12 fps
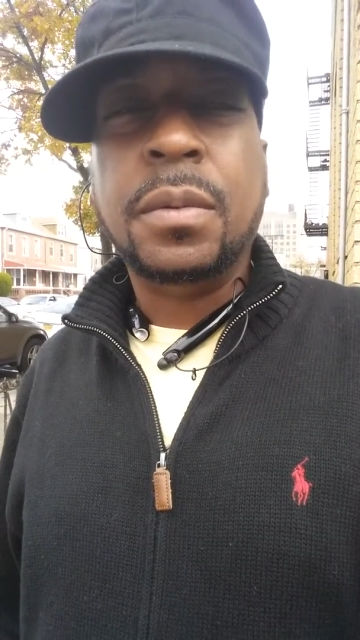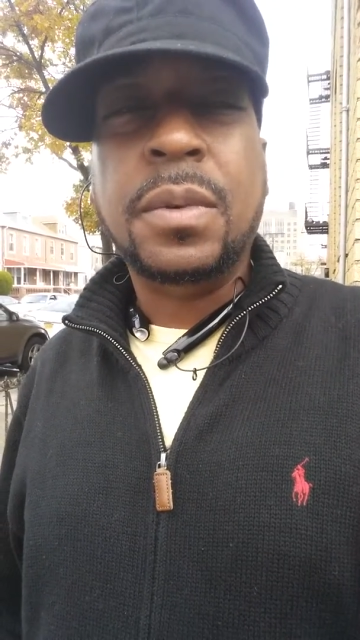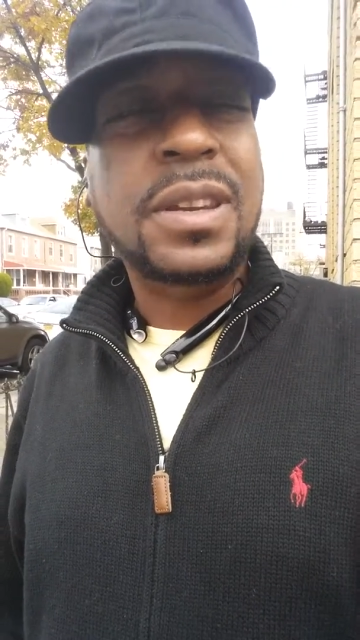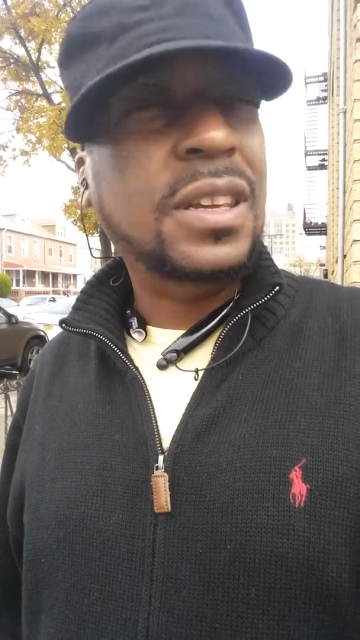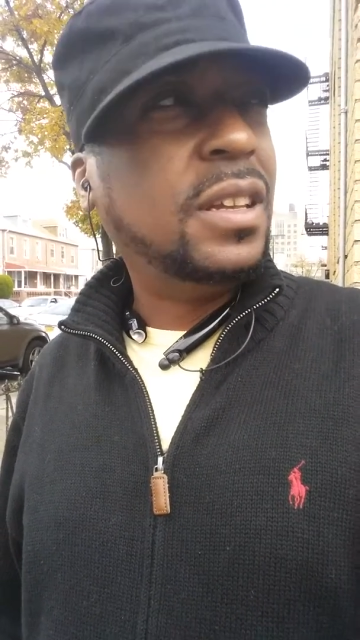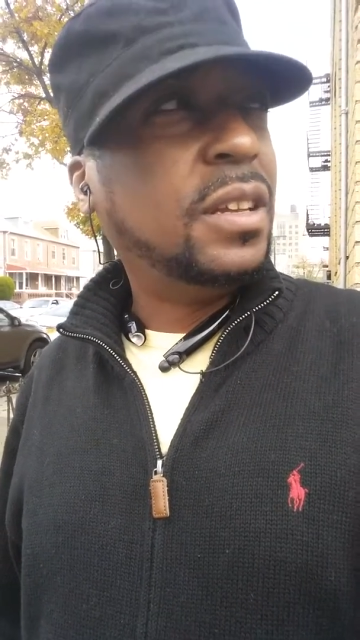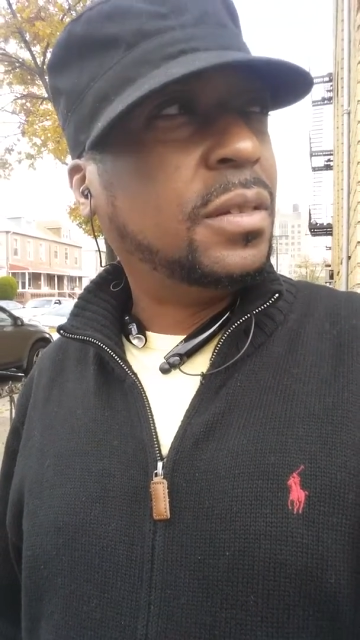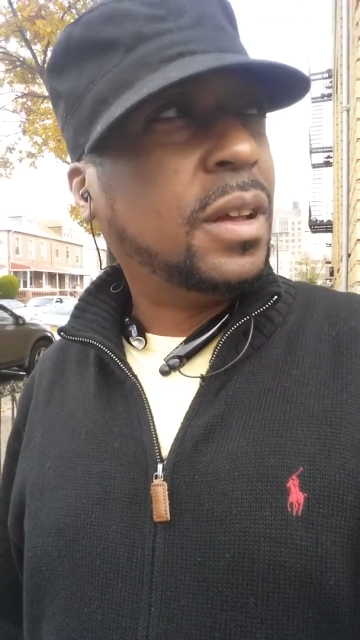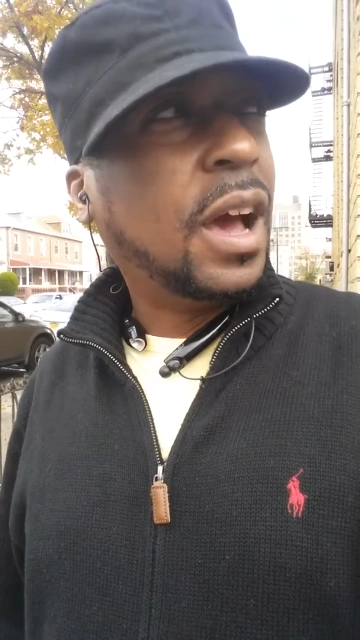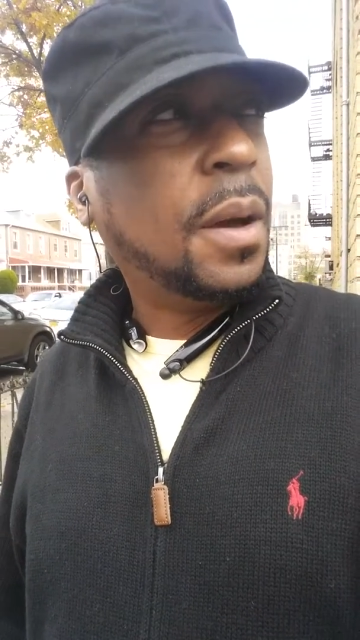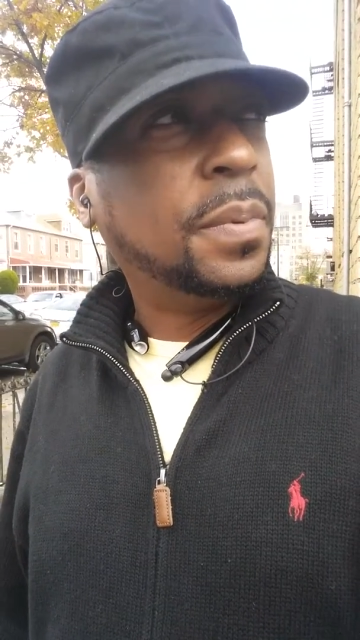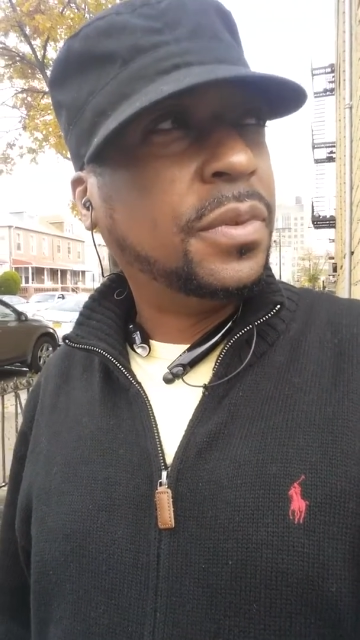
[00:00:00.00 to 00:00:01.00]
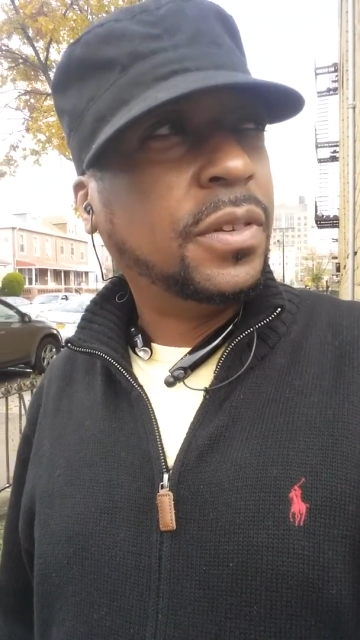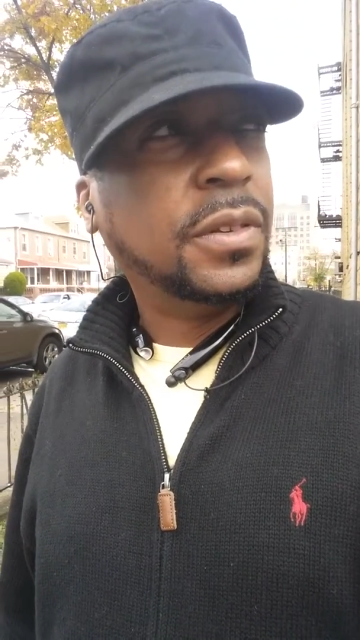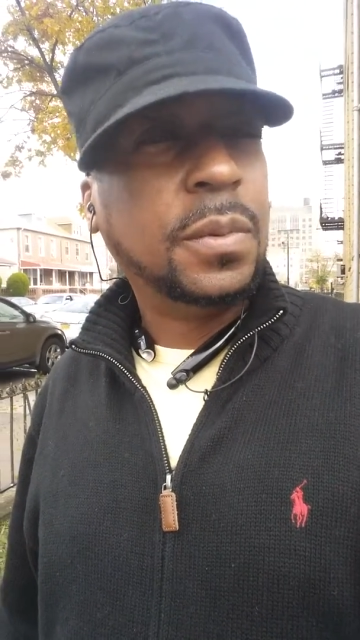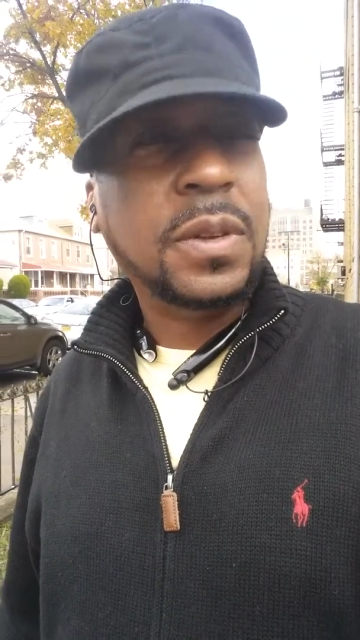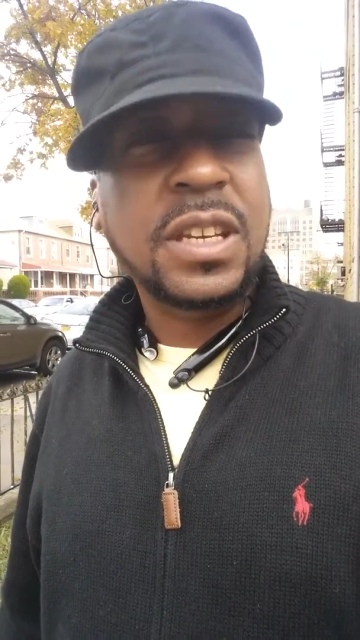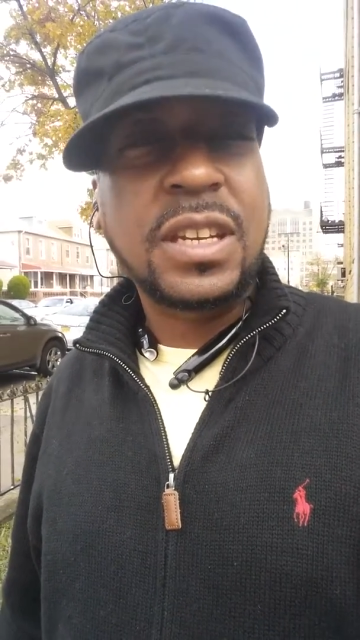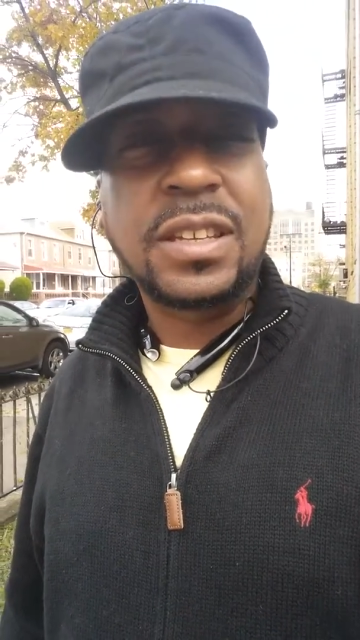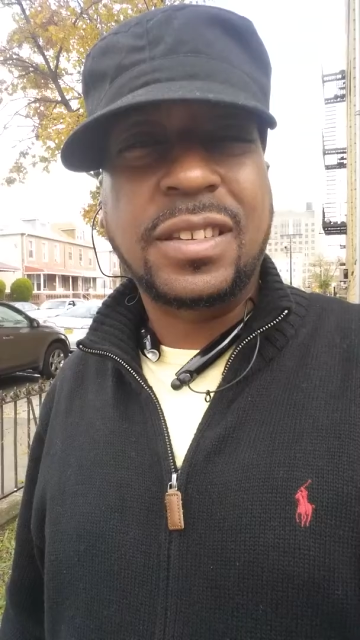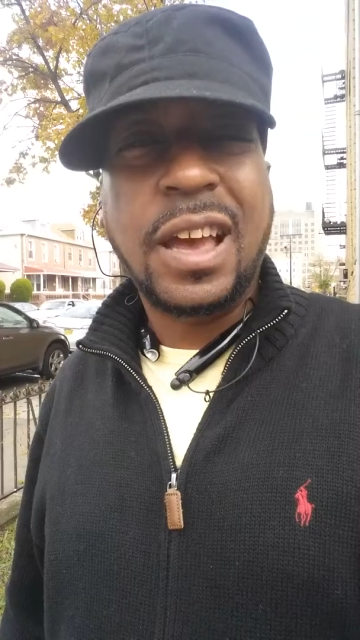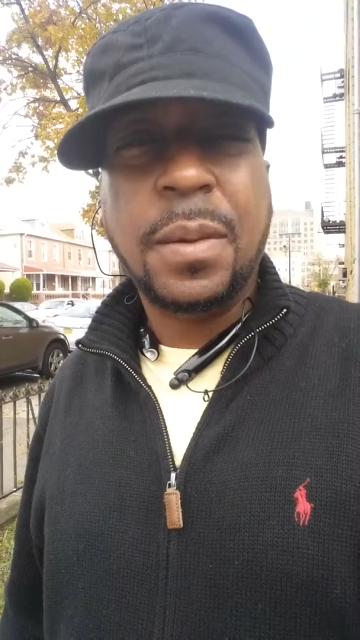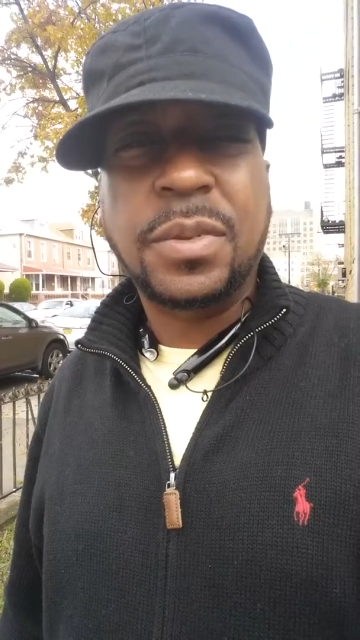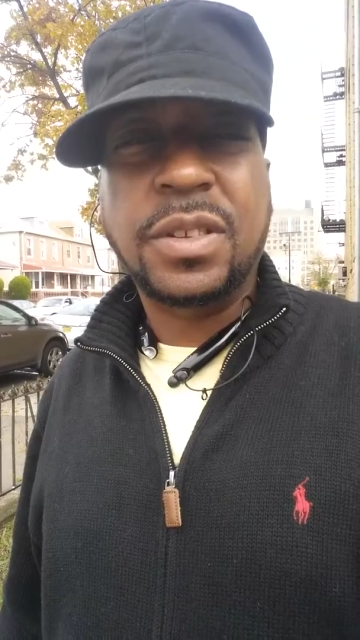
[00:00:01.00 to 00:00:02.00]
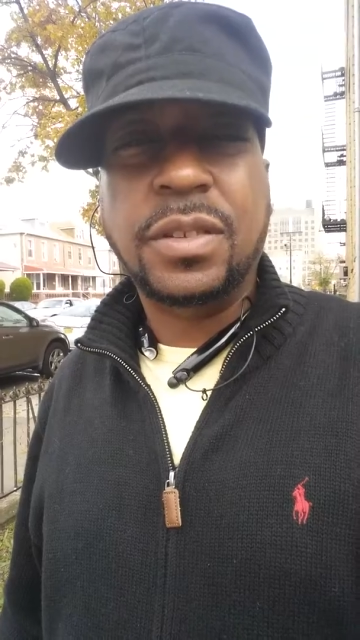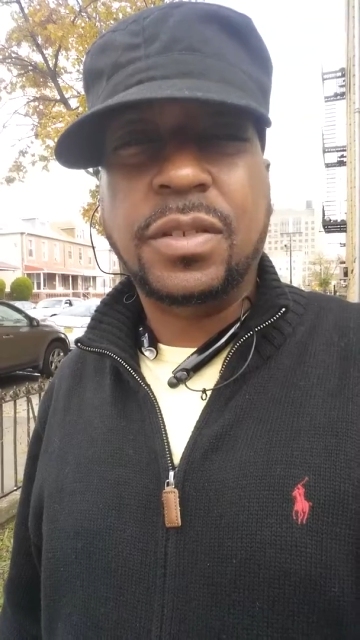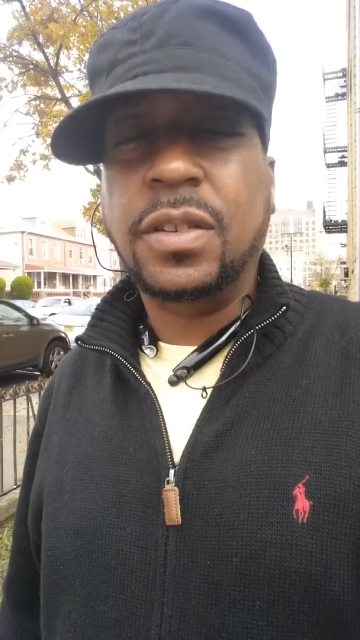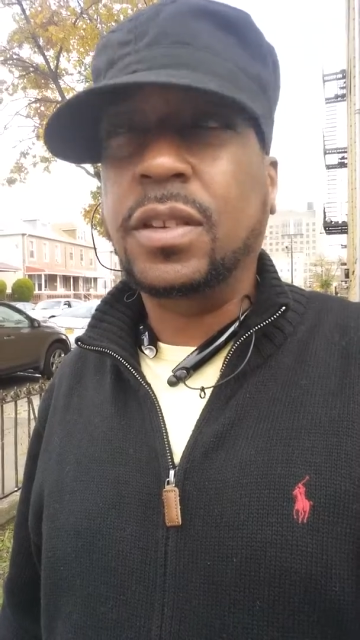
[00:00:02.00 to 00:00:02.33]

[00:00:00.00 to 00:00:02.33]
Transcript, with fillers: We need opposites. We need these opposites